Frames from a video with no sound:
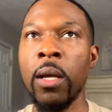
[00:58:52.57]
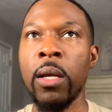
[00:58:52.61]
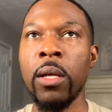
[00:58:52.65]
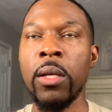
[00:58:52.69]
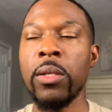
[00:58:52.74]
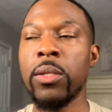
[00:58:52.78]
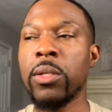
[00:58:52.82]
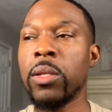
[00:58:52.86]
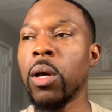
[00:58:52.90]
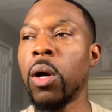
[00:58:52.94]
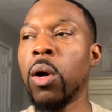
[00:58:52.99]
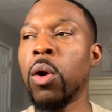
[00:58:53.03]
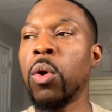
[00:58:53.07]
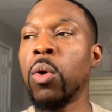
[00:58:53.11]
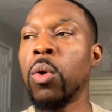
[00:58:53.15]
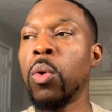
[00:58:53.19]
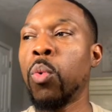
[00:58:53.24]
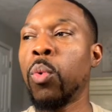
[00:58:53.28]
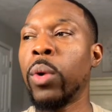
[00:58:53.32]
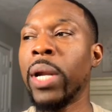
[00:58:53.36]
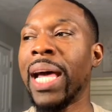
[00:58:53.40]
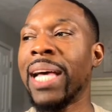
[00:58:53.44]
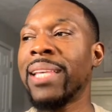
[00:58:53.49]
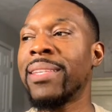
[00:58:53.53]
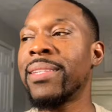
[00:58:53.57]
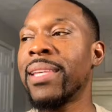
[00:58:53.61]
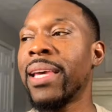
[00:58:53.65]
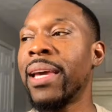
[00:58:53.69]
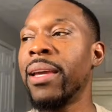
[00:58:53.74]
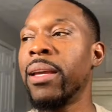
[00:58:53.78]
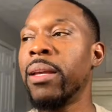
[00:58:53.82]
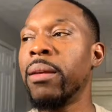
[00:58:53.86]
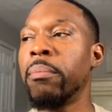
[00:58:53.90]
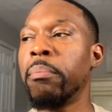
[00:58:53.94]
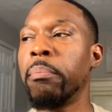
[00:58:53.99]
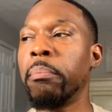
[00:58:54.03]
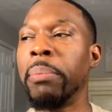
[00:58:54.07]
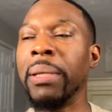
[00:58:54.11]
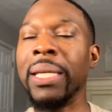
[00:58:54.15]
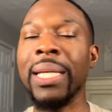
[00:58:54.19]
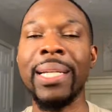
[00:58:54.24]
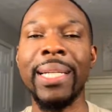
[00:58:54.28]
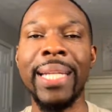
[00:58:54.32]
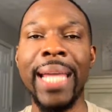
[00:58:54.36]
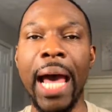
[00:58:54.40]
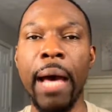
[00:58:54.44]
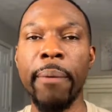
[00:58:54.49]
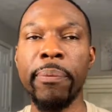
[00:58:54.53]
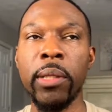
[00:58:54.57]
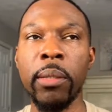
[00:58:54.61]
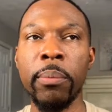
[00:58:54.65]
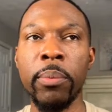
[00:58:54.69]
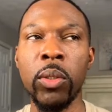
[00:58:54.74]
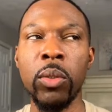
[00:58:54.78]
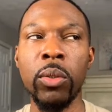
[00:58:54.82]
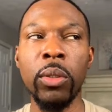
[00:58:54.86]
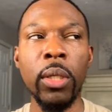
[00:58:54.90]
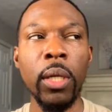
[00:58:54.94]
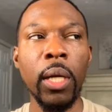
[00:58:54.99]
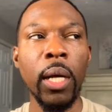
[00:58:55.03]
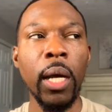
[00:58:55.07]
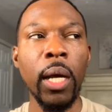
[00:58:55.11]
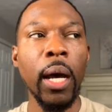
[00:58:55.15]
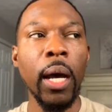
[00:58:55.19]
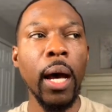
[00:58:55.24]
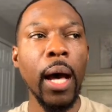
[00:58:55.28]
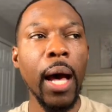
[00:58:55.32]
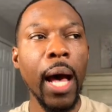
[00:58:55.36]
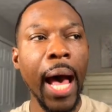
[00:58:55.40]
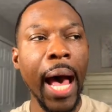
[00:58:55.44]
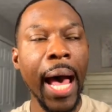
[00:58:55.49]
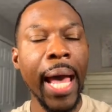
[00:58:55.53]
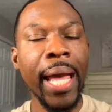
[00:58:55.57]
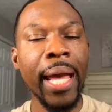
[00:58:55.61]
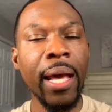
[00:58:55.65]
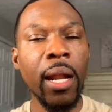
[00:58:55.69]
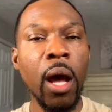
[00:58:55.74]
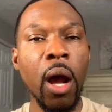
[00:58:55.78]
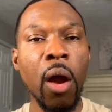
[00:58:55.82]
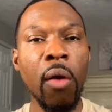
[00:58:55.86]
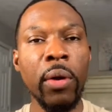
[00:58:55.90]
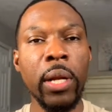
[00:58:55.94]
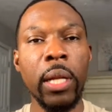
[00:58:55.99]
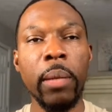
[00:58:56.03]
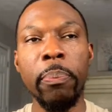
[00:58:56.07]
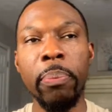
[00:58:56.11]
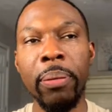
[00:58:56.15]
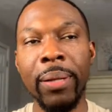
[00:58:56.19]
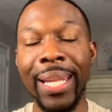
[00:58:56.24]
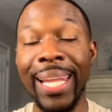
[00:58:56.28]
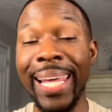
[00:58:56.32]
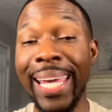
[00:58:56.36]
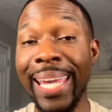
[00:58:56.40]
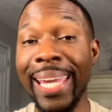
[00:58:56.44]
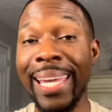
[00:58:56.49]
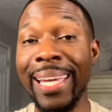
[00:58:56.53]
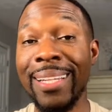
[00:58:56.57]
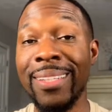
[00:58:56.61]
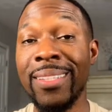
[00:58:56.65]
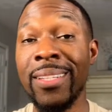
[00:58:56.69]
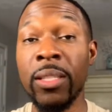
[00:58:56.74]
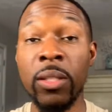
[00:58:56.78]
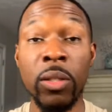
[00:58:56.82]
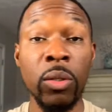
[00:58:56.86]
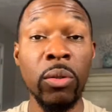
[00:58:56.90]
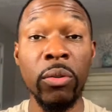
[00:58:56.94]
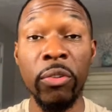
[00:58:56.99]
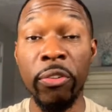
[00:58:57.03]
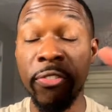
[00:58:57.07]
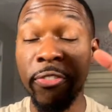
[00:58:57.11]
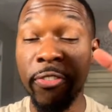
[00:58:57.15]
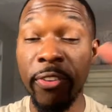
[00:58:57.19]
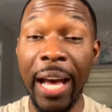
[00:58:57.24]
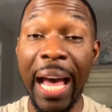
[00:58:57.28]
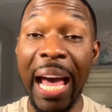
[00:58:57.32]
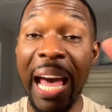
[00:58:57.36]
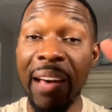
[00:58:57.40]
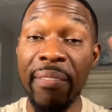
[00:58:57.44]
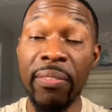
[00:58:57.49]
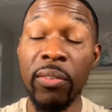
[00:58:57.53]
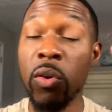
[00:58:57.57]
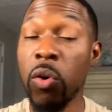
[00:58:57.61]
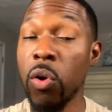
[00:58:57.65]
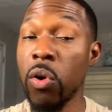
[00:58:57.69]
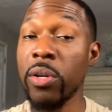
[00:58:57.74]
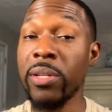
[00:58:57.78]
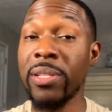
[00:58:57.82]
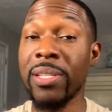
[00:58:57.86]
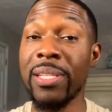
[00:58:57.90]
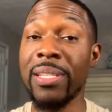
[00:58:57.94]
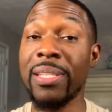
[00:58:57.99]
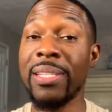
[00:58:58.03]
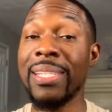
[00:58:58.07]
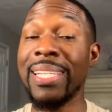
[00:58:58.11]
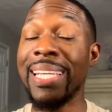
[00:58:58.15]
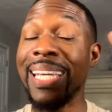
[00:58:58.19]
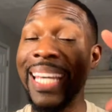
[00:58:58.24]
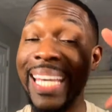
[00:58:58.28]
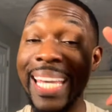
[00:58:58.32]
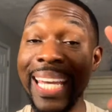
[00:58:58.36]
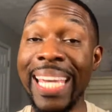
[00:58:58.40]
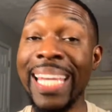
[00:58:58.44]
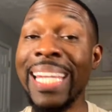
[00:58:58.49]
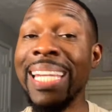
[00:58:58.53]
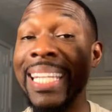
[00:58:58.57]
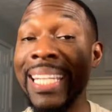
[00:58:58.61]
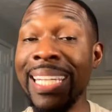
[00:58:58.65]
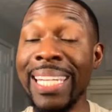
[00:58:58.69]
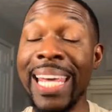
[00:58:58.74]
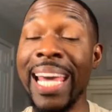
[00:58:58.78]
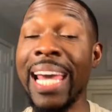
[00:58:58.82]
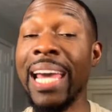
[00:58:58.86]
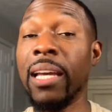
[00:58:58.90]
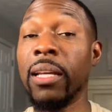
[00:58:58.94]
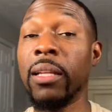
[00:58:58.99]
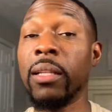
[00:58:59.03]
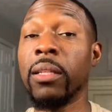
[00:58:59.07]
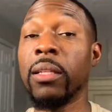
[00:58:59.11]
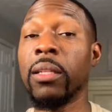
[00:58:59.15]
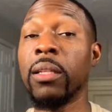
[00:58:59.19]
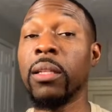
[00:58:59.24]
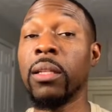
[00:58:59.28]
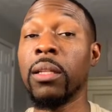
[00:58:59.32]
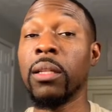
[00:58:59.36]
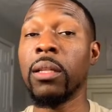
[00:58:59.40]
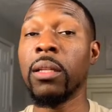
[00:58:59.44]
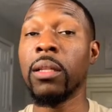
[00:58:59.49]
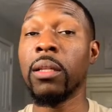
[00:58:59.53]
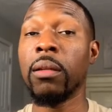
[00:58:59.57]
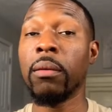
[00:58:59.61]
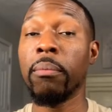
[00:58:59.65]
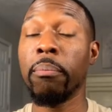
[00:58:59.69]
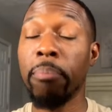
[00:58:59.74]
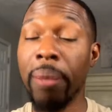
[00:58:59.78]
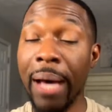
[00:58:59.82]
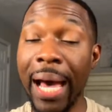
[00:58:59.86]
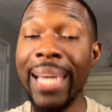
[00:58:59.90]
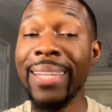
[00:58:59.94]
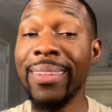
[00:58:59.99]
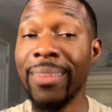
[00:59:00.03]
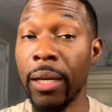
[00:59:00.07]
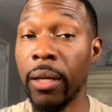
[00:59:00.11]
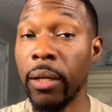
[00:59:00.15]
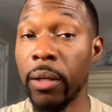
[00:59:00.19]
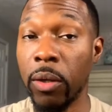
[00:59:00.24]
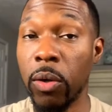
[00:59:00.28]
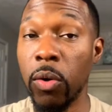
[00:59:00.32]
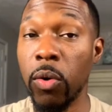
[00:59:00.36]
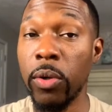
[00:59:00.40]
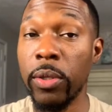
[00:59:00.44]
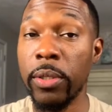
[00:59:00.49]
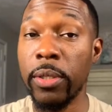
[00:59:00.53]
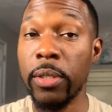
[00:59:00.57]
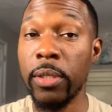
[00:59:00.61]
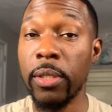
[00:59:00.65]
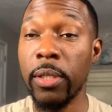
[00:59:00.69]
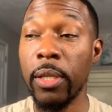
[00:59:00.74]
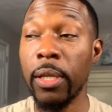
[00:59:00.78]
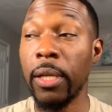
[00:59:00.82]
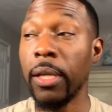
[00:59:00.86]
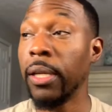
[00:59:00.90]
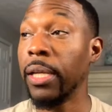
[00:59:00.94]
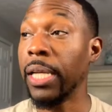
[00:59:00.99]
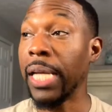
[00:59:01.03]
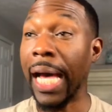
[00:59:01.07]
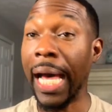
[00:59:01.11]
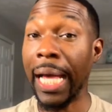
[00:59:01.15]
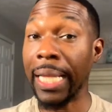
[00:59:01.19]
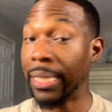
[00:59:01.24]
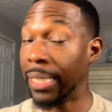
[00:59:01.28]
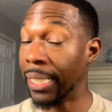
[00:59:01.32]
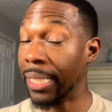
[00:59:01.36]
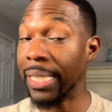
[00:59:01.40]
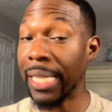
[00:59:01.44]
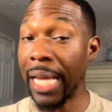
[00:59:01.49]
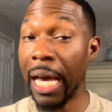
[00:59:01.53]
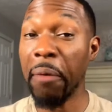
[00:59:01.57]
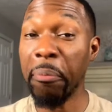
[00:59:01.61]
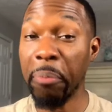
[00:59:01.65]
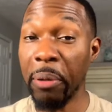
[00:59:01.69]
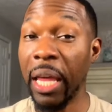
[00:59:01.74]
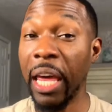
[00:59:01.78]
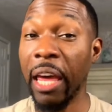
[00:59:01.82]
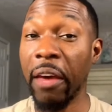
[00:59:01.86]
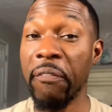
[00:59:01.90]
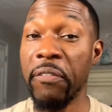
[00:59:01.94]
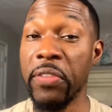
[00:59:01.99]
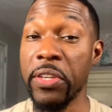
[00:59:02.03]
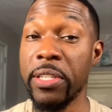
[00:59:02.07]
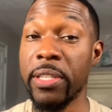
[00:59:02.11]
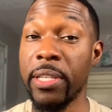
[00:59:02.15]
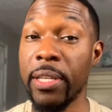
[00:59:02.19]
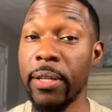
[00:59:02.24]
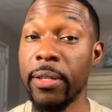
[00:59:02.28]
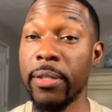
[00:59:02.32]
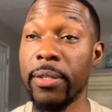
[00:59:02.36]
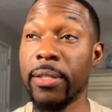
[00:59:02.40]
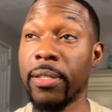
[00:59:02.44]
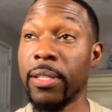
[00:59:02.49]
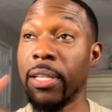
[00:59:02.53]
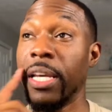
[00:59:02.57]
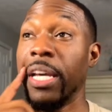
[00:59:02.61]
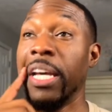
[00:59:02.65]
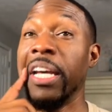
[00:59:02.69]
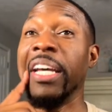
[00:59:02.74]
So when I say be adaptable, I had already planned to do the 5 courses in that Python course. I did not plan for 6.